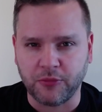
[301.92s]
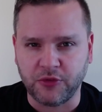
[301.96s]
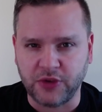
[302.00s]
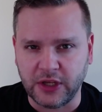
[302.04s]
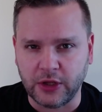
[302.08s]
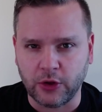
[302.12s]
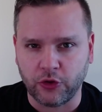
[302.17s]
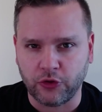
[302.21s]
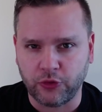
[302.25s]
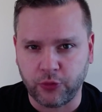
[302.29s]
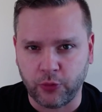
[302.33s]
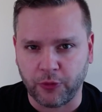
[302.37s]

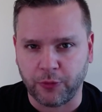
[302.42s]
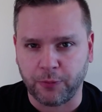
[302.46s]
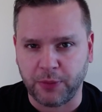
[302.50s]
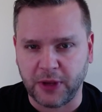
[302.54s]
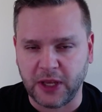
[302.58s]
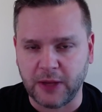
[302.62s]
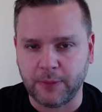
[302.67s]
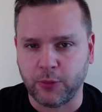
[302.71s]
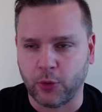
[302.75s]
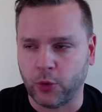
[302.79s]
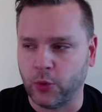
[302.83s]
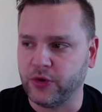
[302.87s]
deals with
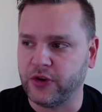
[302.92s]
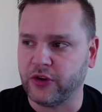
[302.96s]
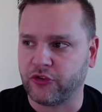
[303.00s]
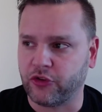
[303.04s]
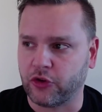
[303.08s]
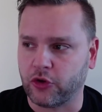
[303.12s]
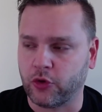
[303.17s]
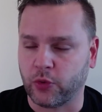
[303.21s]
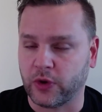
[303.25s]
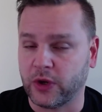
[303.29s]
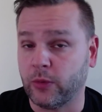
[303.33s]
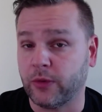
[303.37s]
people who
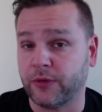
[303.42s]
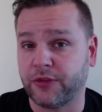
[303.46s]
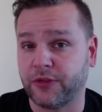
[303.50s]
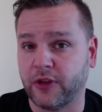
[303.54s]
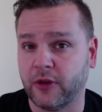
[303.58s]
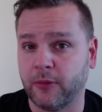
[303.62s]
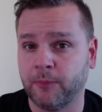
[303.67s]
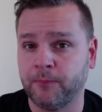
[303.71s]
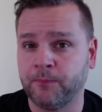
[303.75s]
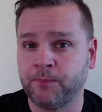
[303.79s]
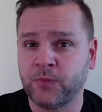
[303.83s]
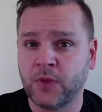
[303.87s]
disagree with
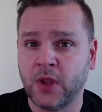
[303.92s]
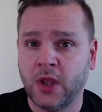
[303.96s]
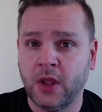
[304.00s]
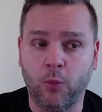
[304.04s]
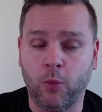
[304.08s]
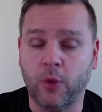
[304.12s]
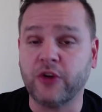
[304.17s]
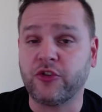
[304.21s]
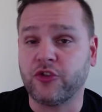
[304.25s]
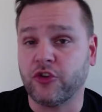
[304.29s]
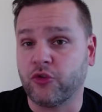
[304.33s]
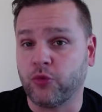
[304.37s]
him,
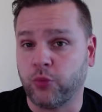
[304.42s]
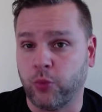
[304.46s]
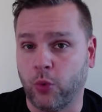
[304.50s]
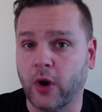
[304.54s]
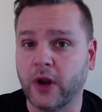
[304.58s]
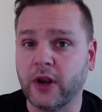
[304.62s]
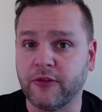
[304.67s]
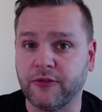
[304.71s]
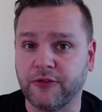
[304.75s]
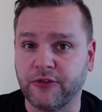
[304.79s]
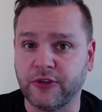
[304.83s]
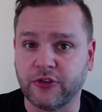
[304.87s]
which is one
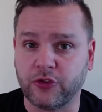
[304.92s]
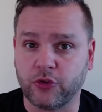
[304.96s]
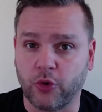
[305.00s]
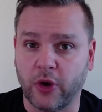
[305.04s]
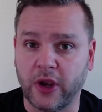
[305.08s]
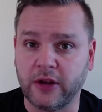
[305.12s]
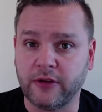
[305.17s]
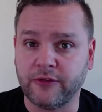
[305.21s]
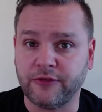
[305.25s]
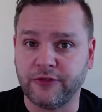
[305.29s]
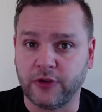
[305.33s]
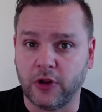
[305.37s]
of his
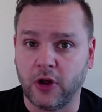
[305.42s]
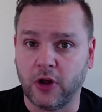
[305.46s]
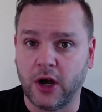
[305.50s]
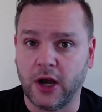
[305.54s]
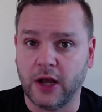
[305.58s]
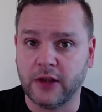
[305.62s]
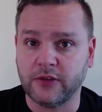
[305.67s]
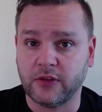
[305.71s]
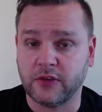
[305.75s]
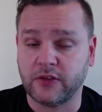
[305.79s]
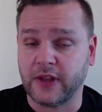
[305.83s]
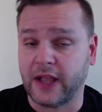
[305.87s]
great
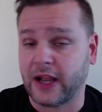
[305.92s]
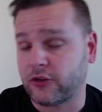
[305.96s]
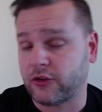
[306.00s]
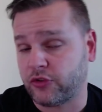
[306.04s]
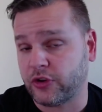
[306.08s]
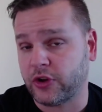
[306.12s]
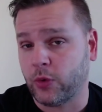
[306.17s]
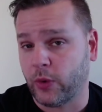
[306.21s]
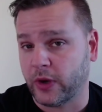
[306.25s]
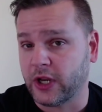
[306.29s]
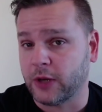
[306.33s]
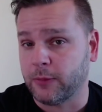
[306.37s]
flaws, is
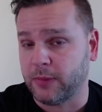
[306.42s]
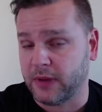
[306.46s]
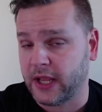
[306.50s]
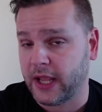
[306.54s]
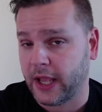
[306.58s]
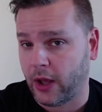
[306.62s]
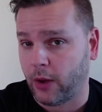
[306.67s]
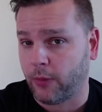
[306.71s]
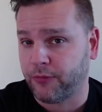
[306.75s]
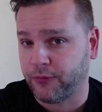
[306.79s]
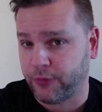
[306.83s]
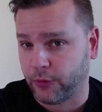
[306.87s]
actually going to be
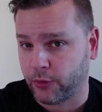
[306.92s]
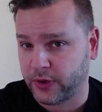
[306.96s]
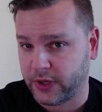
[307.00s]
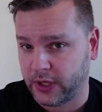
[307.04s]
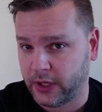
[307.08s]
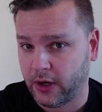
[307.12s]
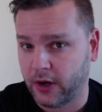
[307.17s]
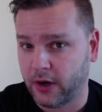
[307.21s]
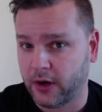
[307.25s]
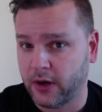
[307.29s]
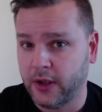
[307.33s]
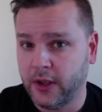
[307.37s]
helpful
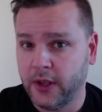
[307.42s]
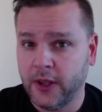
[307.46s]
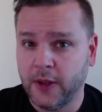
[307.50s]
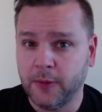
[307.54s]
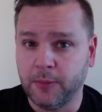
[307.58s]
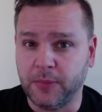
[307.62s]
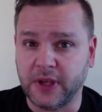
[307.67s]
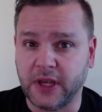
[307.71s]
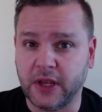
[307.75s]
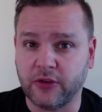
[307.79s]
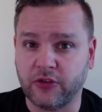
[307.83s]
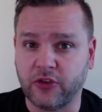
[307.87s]
here,
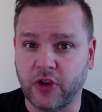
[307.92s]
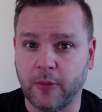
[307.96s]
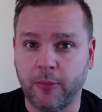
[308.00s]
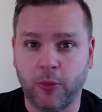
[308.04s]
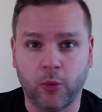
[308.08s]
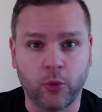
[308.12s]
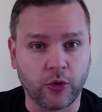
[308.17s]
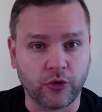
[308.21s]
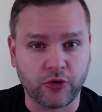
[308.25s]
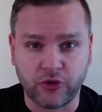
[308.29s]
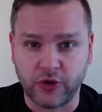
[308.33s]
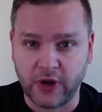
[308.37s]
because
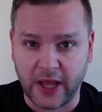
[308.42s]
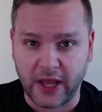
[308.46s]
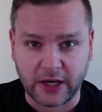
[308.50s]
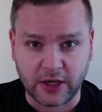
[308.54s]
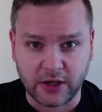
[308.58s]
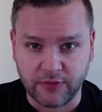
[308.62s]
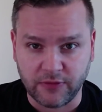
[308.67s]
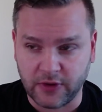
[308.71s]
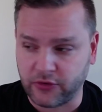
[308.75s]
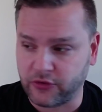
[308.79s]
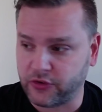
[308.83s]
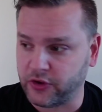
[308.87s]
abortion
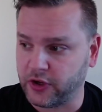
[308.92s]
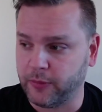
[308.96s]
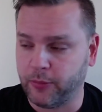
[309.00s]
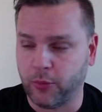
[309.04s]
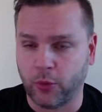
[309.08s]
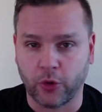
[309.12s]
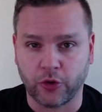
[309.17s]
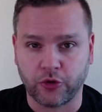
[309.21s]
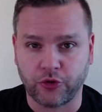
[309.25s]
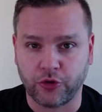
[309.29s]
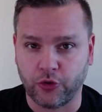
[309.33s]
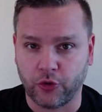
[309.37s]
activists and
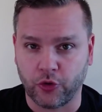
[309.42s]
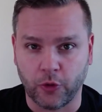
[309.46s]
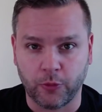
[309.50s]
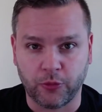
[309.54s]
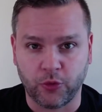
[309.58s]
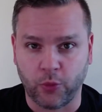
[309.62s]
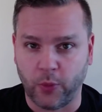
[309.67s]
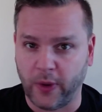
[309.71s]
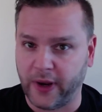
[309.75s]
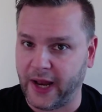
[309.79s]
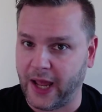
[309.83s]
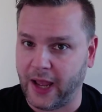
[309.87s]
abortion groups
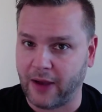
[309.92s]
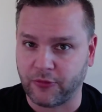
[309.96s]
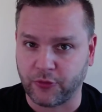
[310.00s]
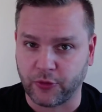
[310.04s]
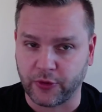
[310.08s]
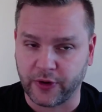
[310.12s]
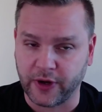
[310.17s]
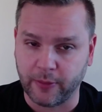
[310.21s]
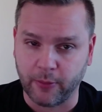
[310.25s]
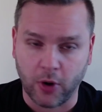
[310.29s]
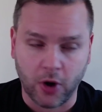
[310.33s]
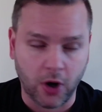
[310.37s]
went after
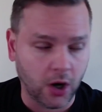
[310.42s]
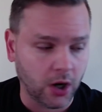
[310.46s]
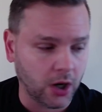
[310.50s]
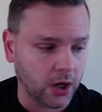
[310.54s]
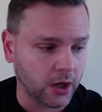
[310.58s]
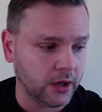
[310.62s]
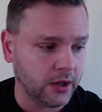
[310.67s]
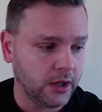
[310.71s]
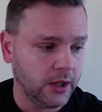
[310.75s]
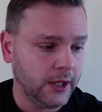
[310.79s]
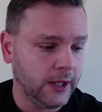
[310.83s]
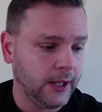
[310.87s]
him
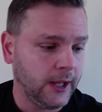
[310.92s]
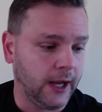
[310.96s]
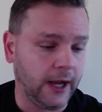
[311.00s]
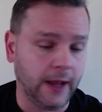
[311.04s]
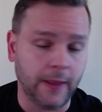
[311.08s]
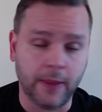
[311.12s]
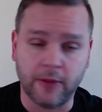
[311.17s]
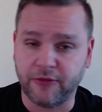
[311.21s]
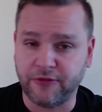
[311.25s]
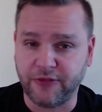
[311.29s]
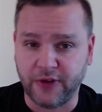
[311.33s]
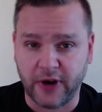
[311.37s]
hard. In
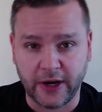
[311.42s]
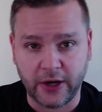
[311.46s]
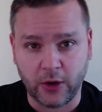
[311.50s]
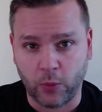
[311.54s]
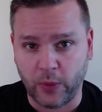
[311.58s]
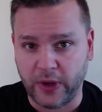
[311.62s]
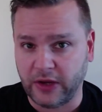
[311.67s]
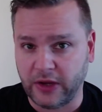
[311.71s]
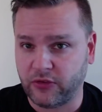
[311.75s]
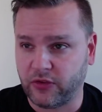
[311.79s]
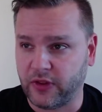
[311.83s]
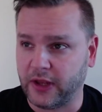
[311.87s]
the final
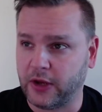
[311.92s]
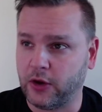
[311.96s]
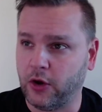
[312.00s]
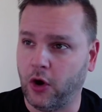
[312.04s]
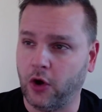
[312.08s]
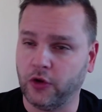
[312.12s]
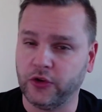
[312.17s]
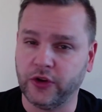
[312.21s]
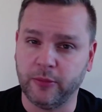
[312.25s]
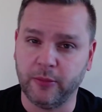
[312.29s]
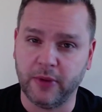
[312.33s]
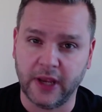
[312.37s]
weeks, they
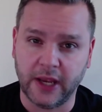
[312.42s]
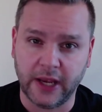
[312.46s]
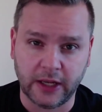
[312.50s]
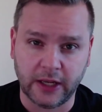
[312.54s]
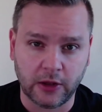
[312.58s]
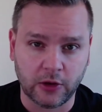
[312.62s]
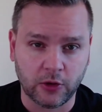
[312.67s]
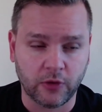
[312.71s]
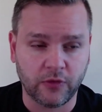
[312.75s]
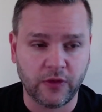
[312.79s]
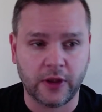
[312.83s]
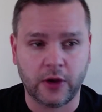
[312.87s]
called him
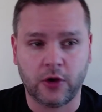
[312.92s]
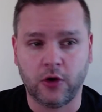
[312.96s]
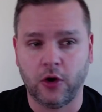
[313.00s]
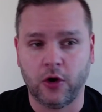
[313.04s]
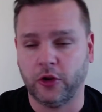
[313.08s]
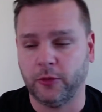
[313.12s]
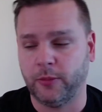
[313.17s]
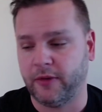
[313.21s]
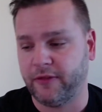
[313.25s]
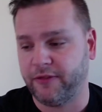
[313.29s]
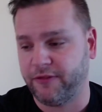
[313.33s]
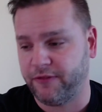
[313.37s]
Hitler, they called
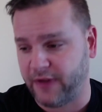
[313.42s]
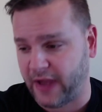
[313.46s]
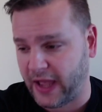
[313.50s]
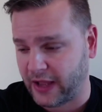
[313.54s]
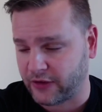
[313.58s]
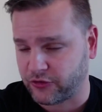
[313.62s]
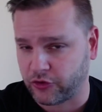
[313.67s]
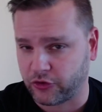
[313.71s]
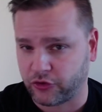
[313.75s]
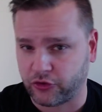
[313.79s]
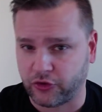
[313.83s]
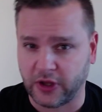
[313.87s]
him a
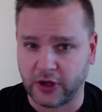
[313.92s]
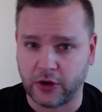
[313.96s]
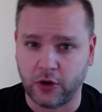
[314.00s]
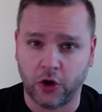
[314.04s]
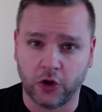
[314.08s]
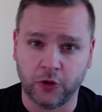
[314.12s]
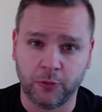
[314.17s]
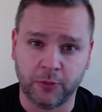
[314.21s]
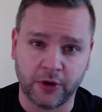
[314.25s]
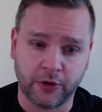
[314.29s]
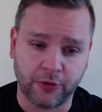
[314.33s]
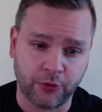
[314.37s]
fascist, they
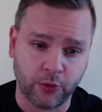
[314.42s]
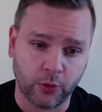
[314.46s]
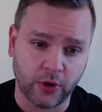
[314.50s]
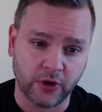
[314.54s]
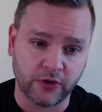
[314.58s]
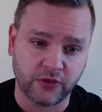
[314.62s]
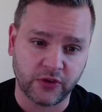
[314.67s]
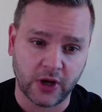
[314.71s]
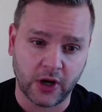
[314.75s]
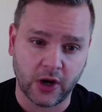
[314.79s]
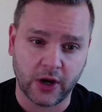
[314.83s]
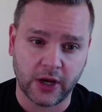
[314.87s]
called him an
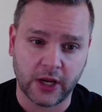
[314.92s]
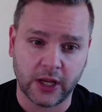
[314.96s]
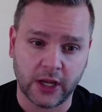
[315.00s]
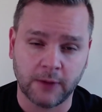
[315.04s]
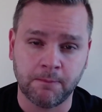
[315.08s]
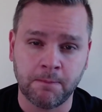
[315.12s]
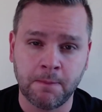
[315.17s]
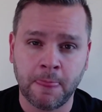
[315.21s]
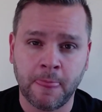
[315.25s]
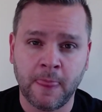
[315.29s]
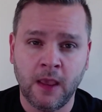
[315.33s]
authoritarian.